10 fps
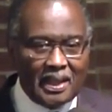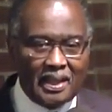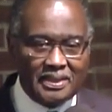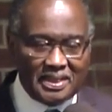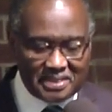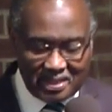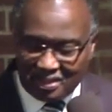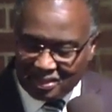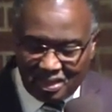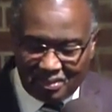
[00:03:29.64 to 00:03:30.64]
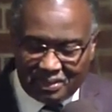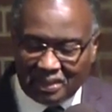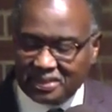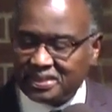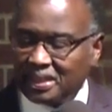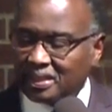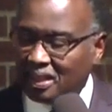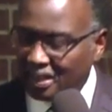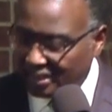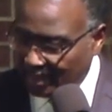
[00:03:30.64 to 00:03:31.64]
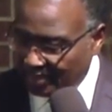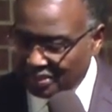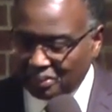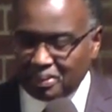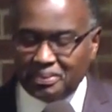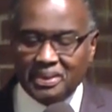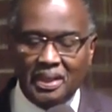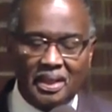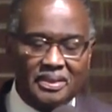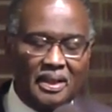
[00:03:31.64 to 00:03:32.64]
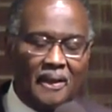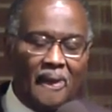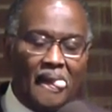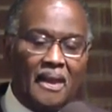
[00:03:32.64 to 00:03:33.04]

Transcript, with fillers: And they said he loved our synagogue, he loved our people, da da da.